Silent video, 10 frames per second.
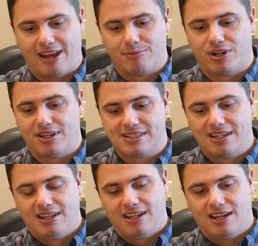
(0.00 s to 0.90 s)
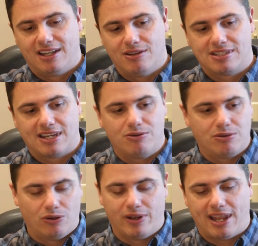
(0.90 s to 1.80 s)
Armbrust uh, USA,
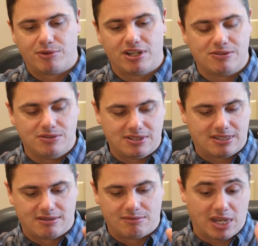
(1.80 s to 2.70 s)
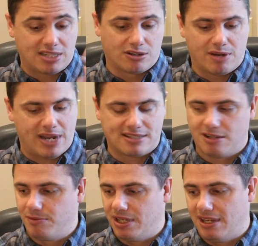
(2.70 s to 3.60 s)
who Lloyd Armbrust, who is, makes a great mask
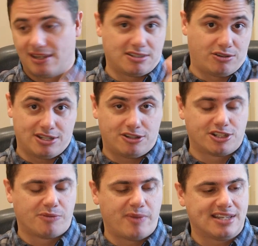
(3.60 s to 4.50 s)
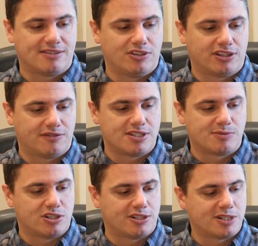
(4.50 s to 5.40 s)
company and has a great surgical mask. If you're looking for some
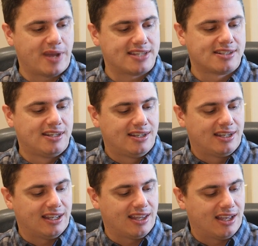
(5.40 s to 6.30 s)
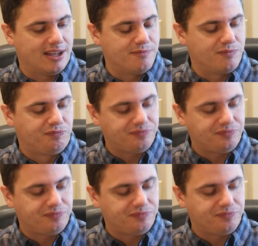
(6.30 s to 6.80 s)
good surgical masks, uh, um,